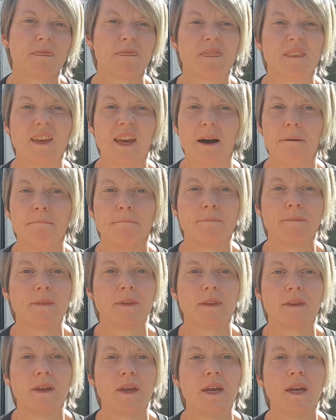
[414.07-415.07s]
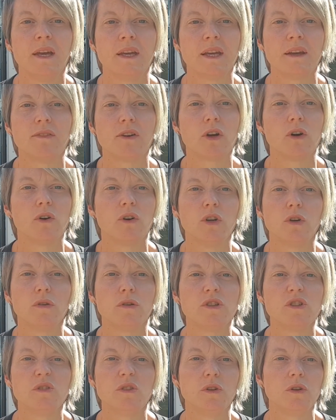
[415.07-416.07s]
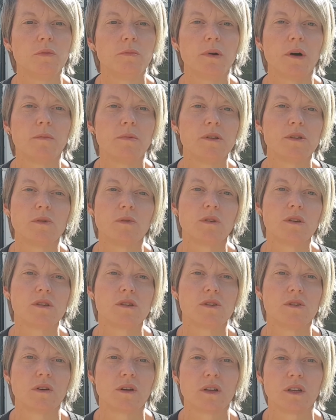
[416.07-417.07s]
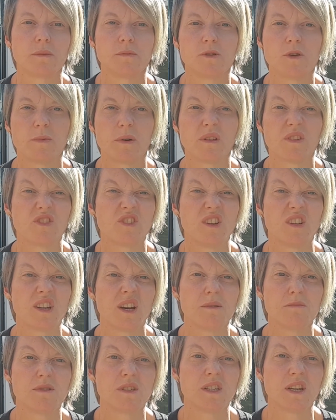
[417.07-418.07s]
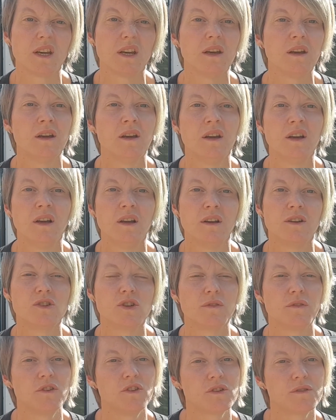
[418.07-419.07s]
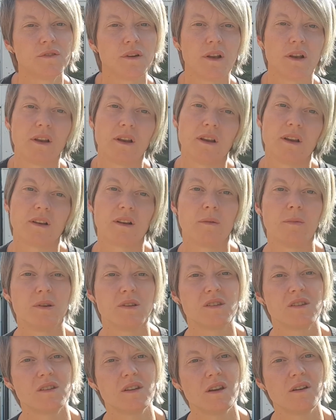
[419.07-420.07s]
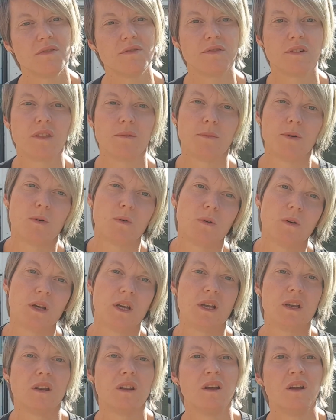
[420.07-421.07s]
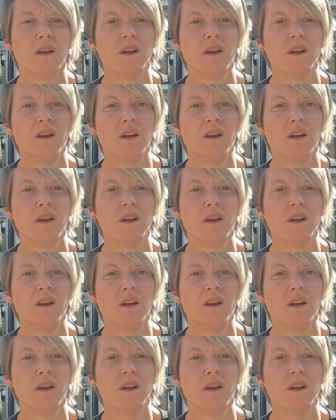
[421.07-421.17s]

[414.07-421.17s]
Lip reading: yeah, give it a go. You can probably do this circuit up to about 3 times a day. So if you're just feeling a little bit stiff in the morning,